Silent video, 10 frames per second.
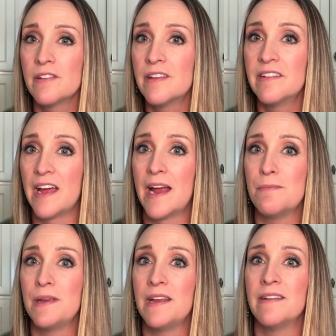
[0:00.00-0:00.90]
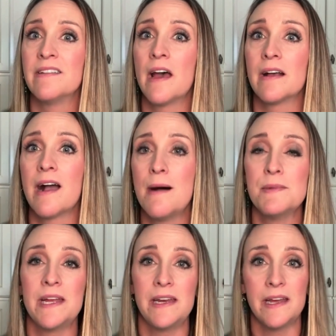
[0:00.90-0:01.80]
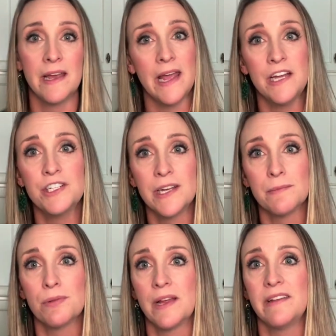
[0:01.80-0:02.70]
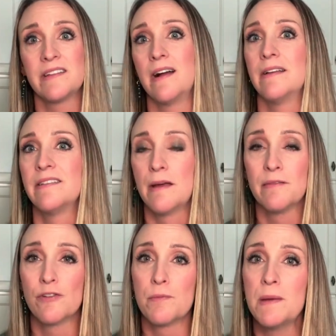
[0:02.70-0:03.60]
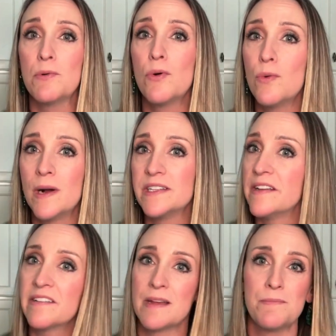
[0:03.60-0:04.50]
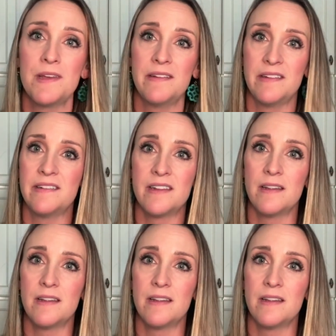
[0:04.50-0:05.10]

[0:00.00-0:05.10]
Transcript: design means accommodating aging in place concepts for people who want to skip the assisted